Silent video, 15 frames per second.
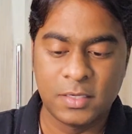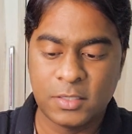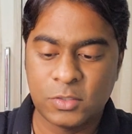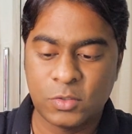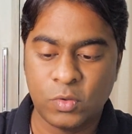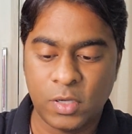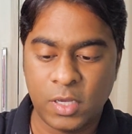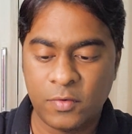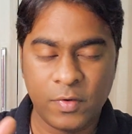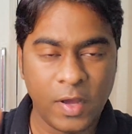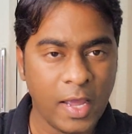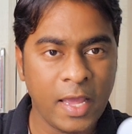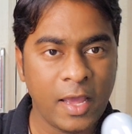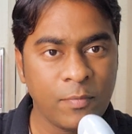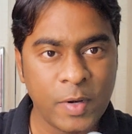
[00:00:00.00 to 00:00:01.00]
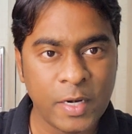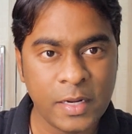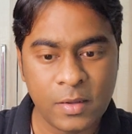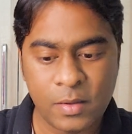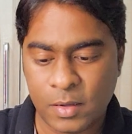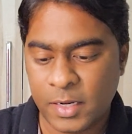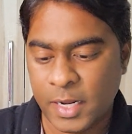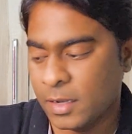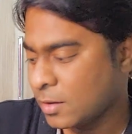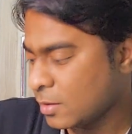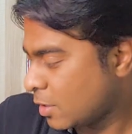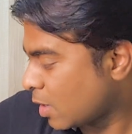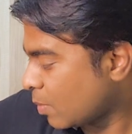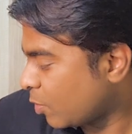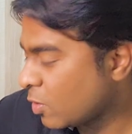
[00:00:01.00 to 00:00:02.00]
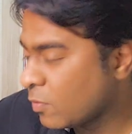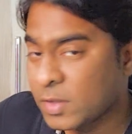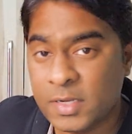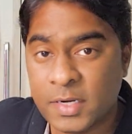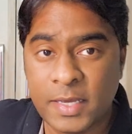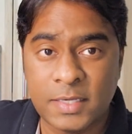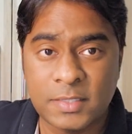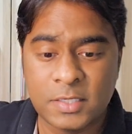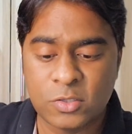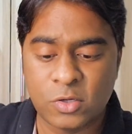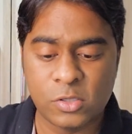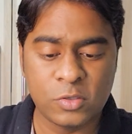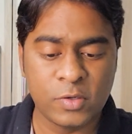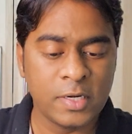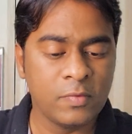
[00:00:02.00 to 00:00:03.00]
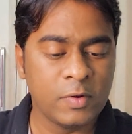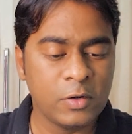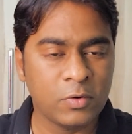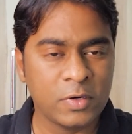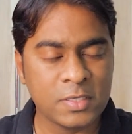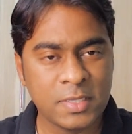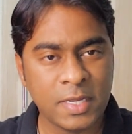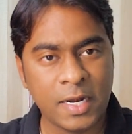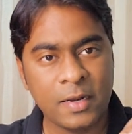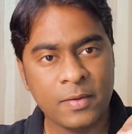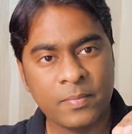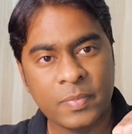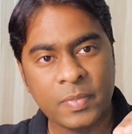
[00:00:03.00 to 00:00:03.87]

So if I have pretty like couple of other cases also, and you will notice that